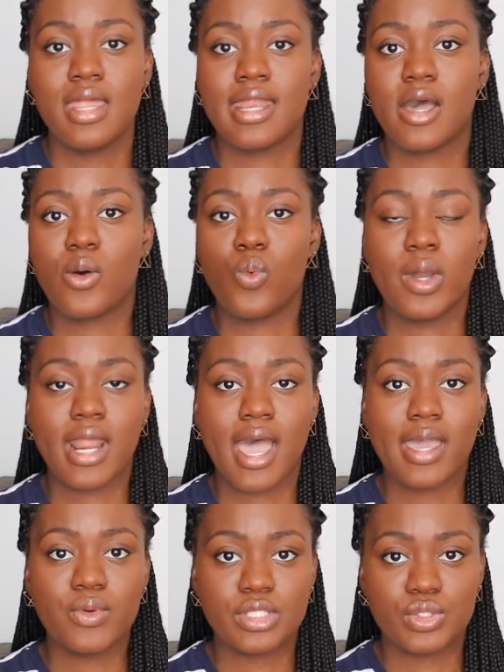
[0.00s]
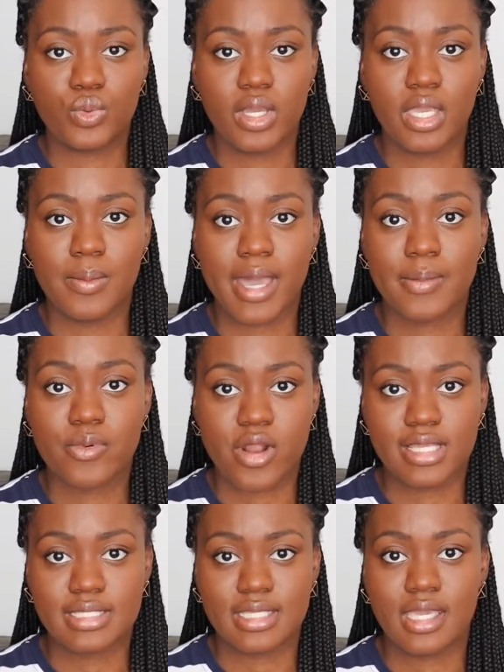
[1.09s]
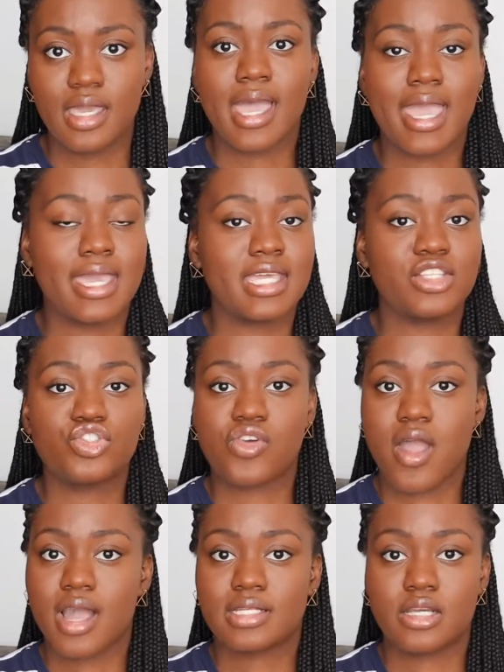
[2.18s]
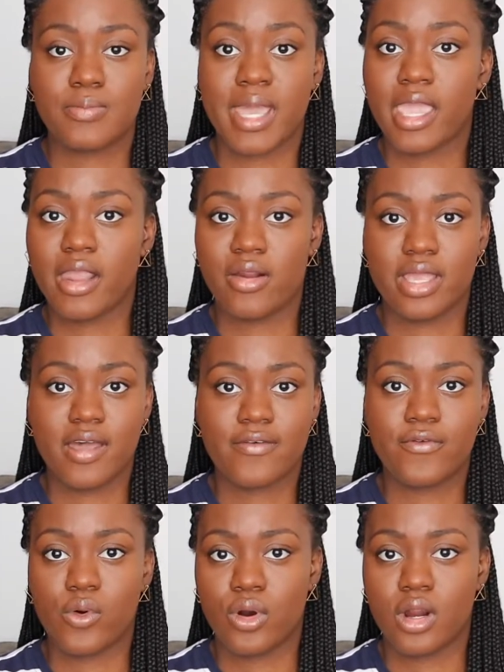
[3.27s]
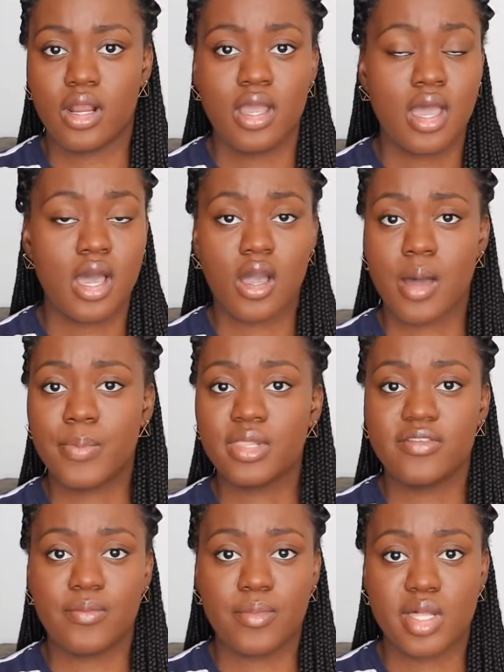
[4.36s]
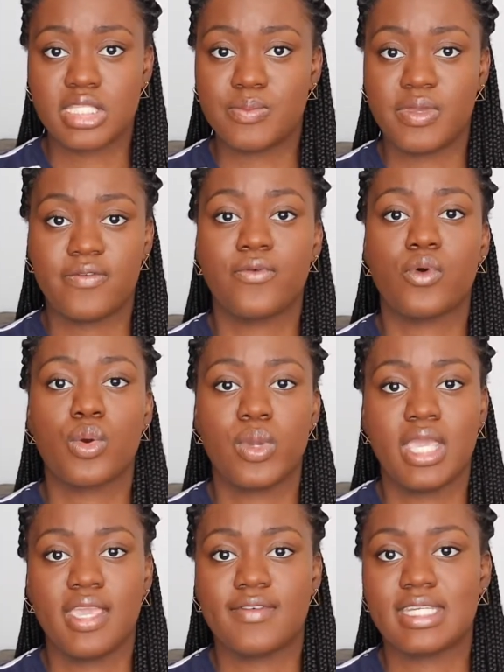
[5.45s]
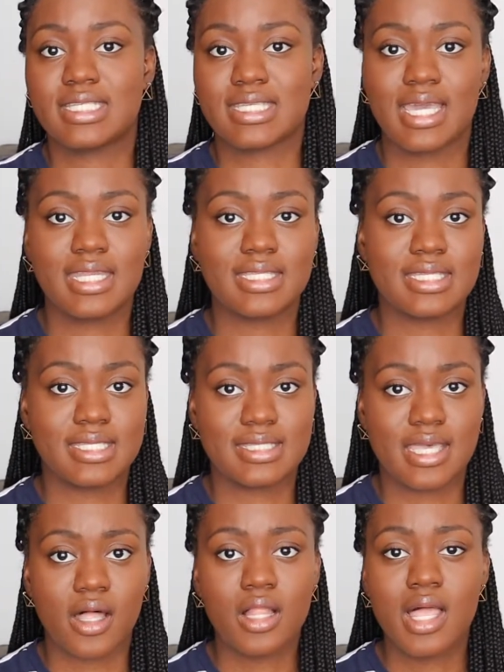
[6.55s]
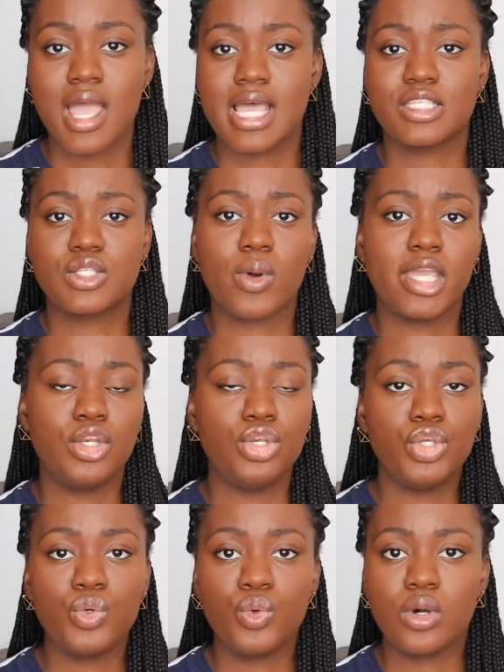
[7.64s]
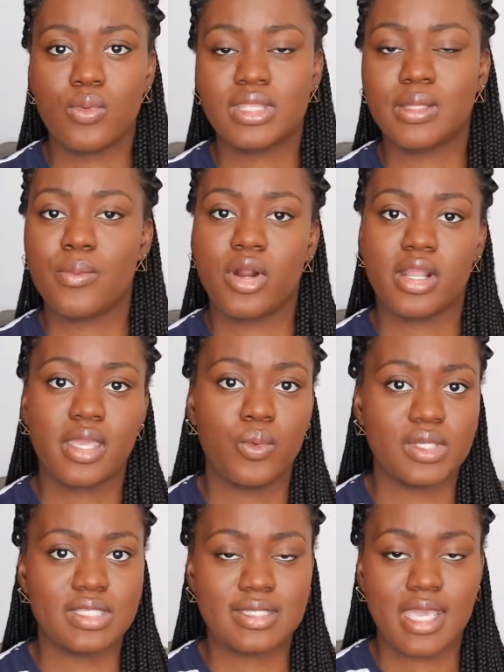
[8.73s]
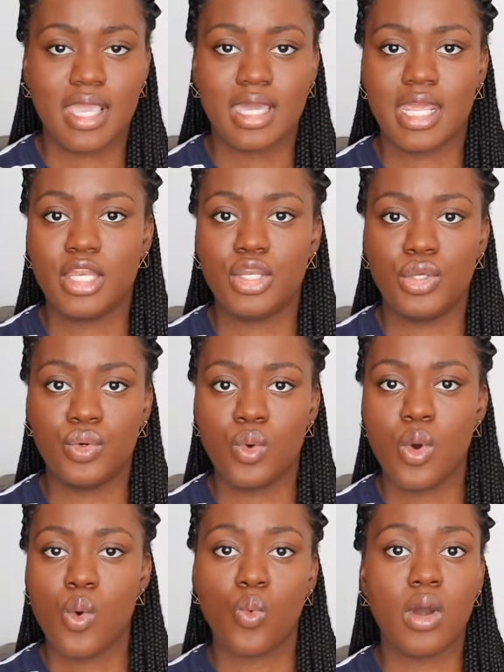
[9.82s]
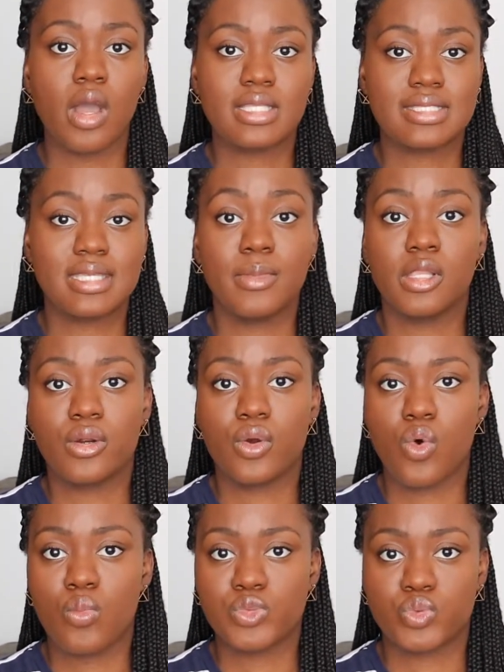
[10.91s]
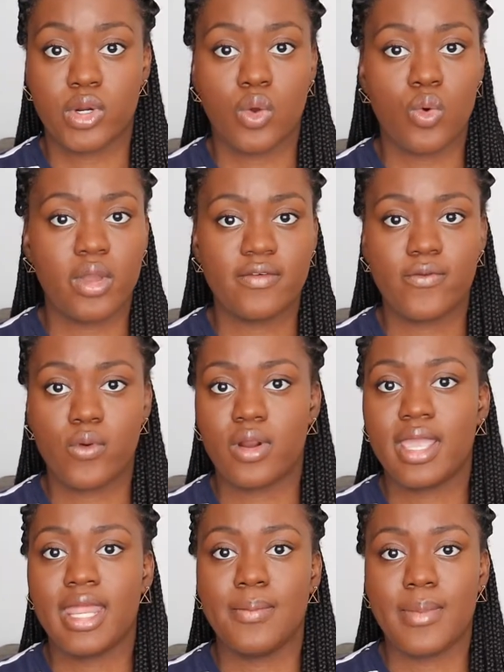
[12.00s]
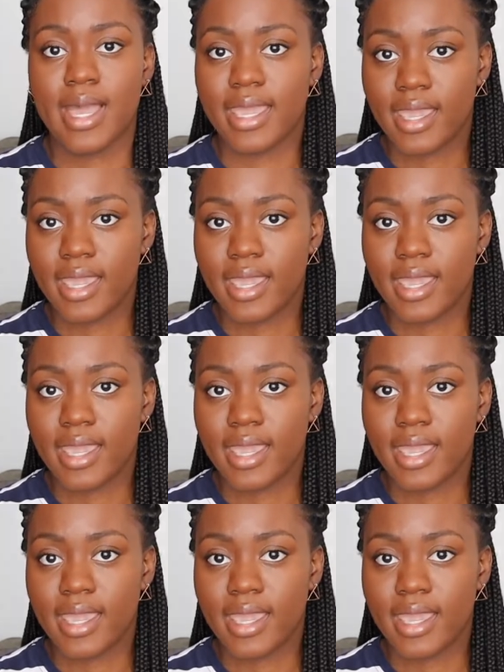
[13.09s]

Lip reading: Now, when I was doing my pricing, I had tracked my area for a couple of months before we even decided to sell. And so I knew what the market was saying and I knew what similar homes were going for in my